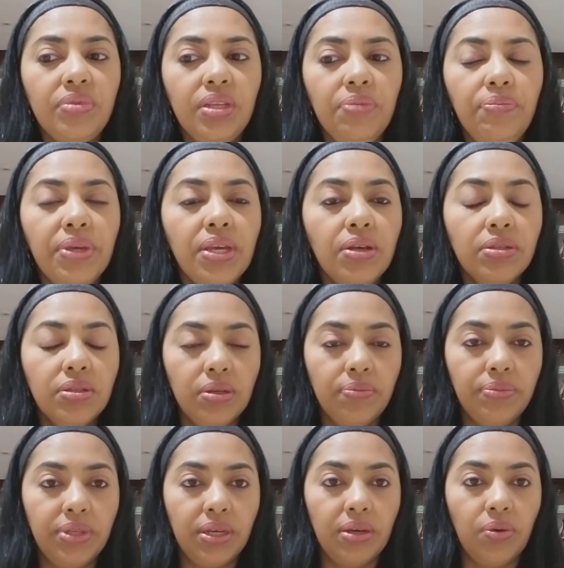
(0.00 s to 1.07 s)
because of
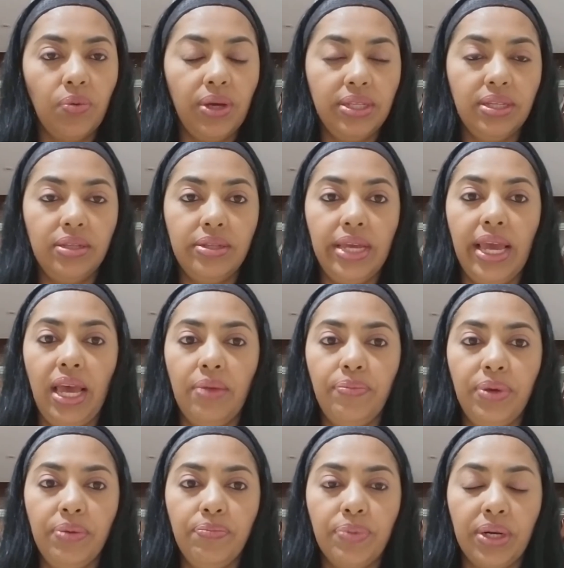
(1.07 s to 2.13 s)
the way that they have
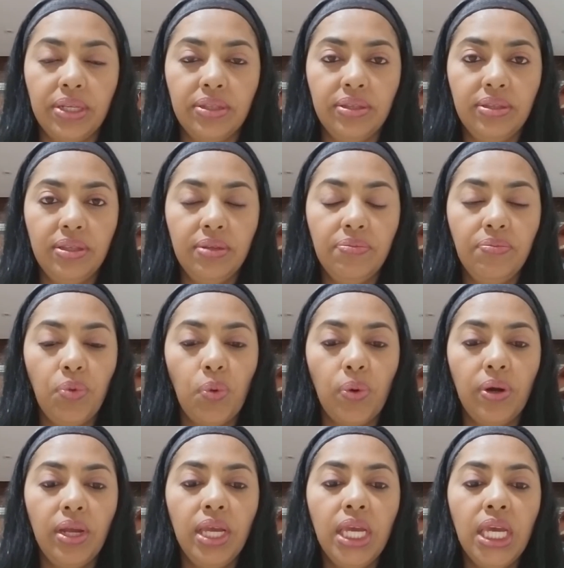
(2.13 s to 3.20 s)
been practicing more